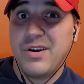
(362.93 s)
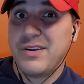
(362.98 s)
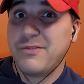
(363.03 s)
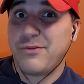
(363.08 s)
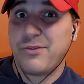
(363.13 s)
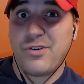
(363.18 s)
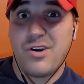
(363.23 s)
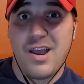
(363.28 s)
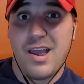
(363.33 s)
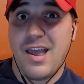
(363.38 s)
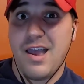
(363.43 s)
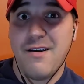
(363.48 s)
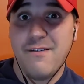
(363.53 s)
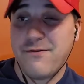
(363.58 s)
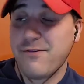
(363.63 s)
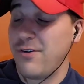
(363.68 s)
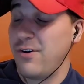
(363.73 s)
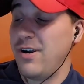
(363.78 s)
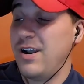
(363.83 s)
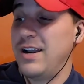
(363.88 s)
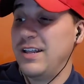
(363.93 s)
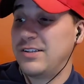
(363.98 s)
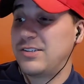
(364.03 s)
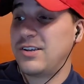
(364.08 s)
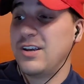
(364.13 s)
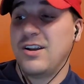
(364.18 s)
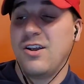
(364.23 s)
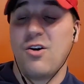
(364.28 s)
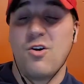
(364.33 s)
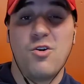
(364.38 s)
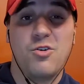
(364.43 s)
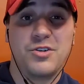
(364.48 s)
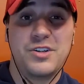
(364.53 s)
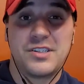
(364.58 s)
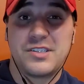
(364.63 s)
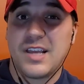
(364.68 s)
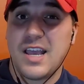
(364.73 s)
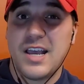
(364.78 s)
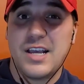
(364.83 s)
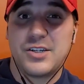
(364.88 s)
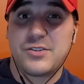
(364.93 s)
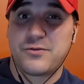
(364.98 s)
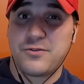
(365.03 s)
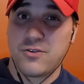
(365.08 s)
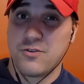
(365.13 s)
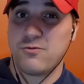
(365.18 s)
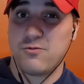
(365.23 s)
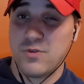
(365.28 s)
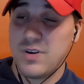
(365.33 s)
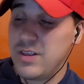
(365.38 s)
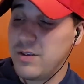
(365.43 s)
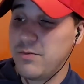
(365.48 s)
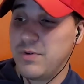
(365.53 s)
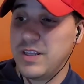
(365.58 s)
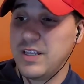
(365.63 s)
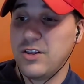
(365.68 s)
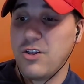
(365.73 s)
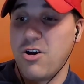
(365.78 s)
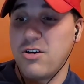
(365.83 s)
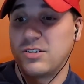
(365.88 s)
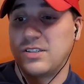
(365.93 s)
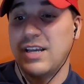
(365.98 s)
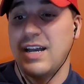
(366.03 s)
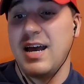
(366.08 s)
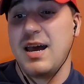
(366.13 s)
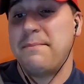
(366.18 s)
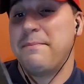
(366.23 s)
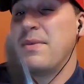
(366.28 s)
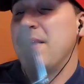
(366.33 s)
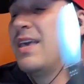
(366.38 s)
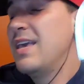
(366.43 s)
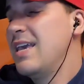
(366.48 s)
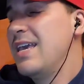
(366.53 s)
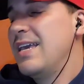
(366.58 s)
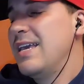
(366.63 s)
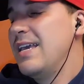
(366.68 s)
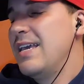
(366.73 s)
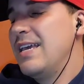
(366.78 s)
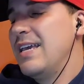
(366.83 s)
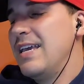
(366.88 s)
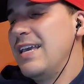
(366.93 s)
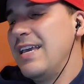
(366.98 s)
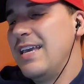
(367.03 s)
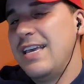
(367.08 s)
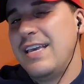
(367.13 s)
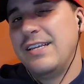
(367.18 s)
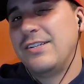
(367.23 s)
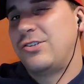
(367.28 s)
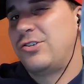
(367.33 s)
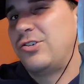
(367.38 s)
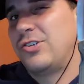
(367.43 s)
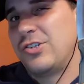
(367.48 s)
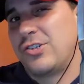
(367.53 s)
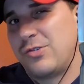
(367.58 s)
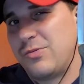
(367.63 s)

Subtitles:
forever, and it's gonna hold its edge for a really, really long time. It's just